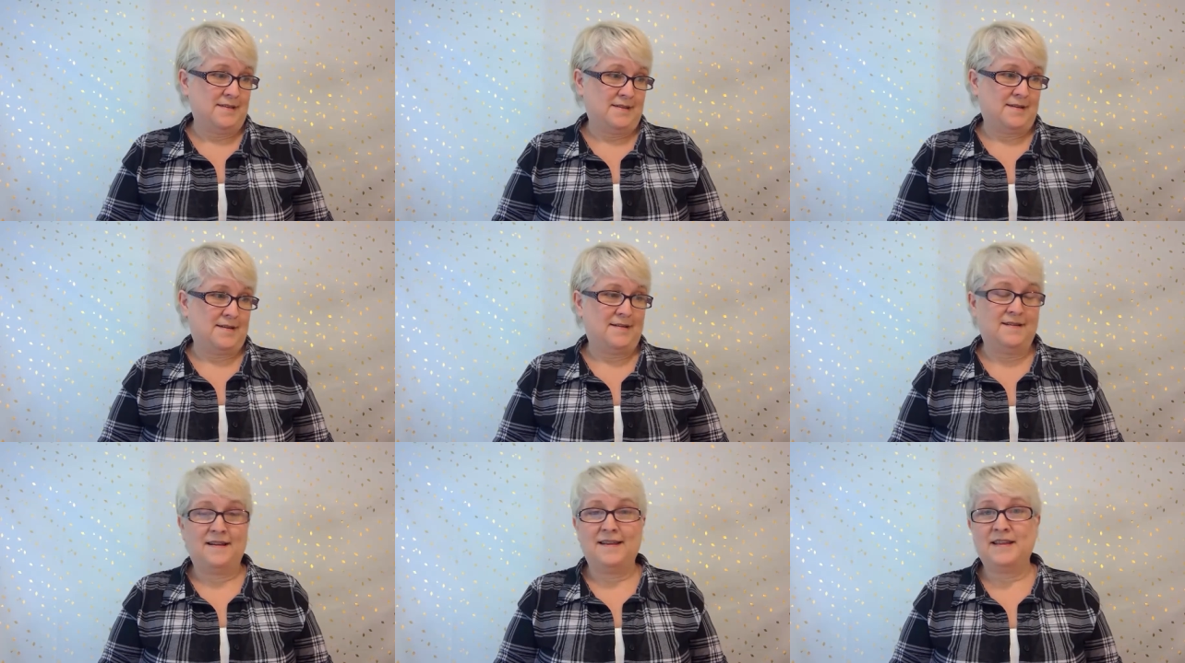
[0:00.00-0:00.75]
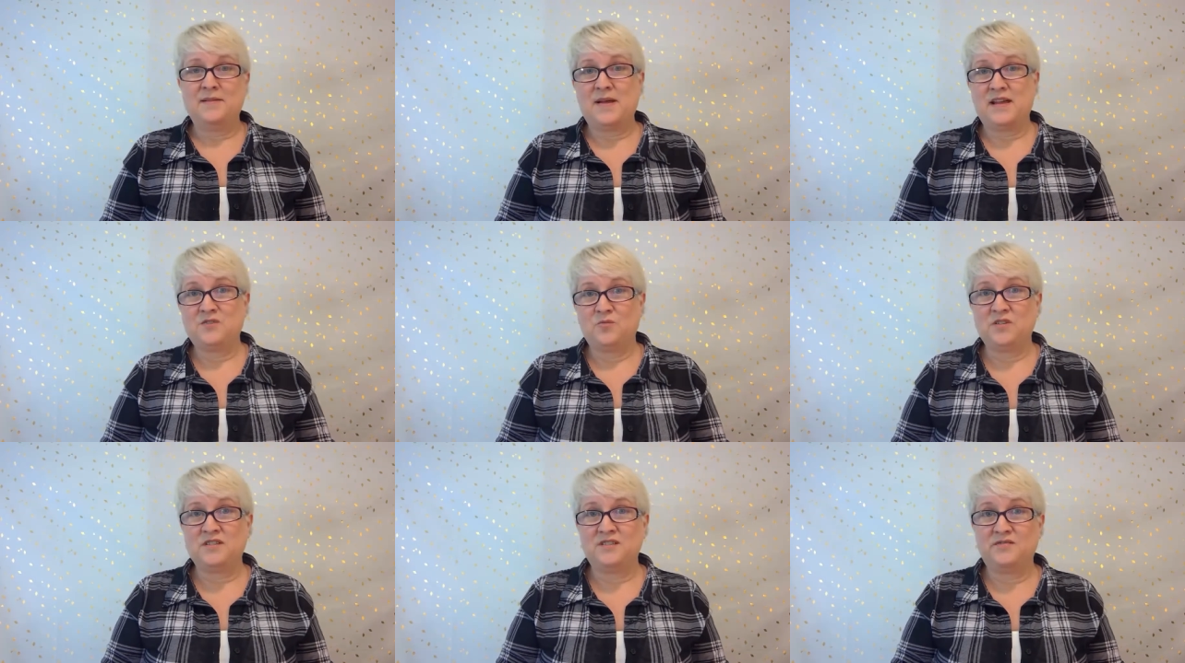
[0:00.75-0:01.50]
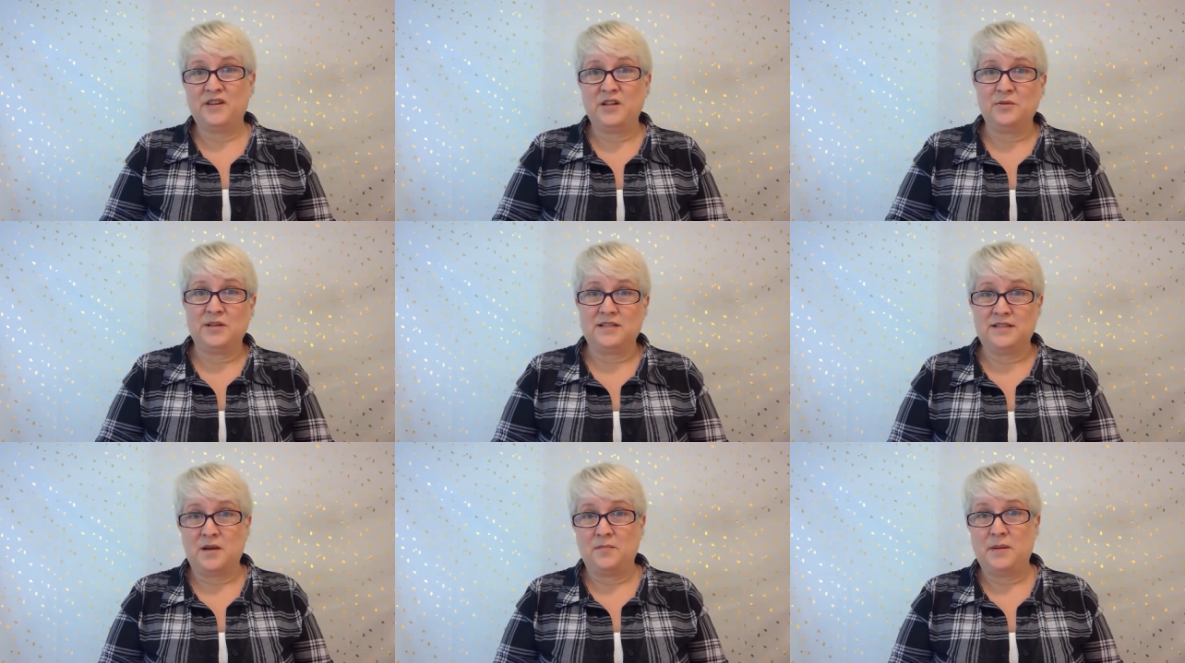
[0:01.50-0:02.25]
yeah, I can imagine once this video
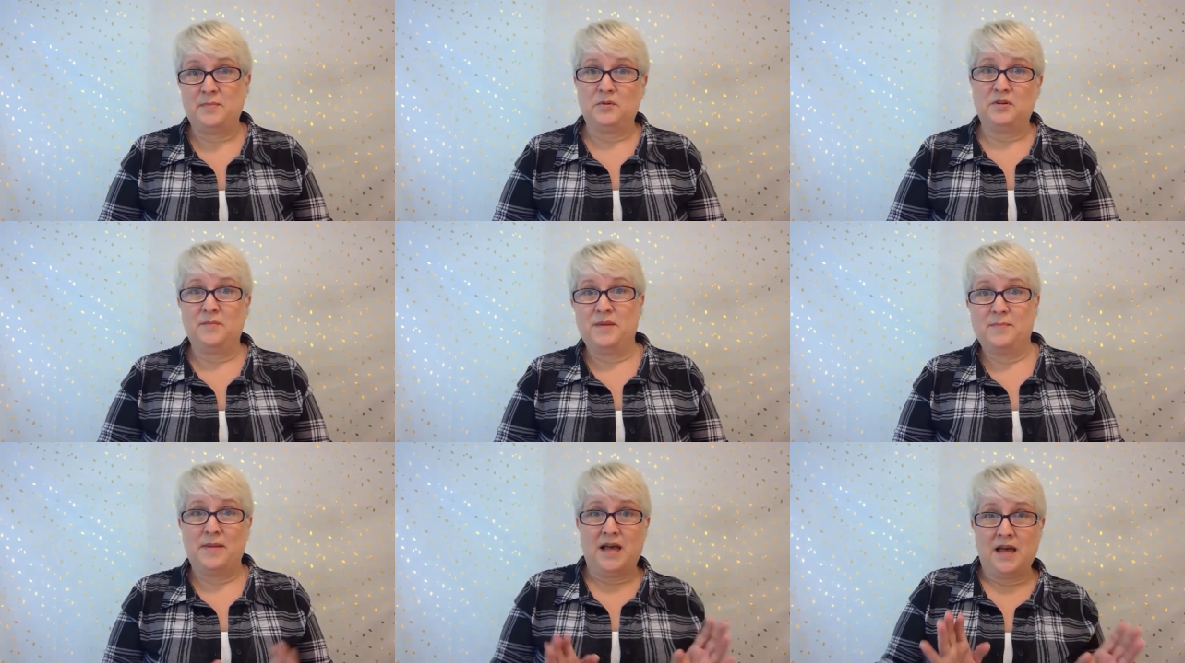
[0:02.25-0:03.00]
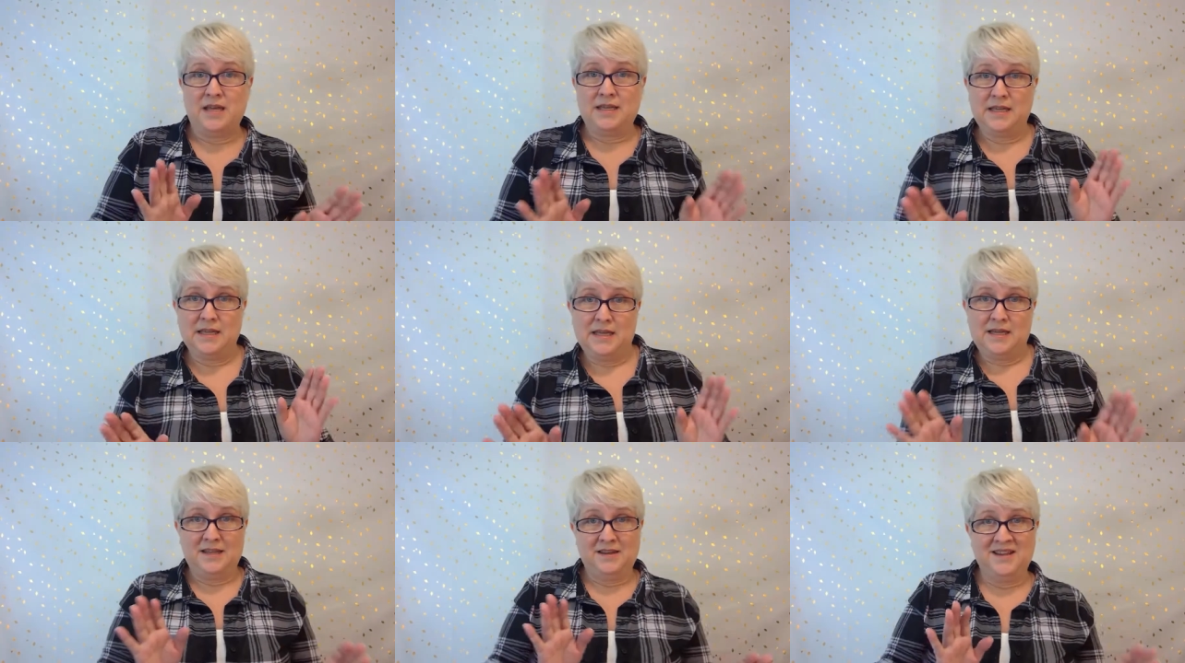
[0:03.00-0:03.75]
gets out, people are going to be buying.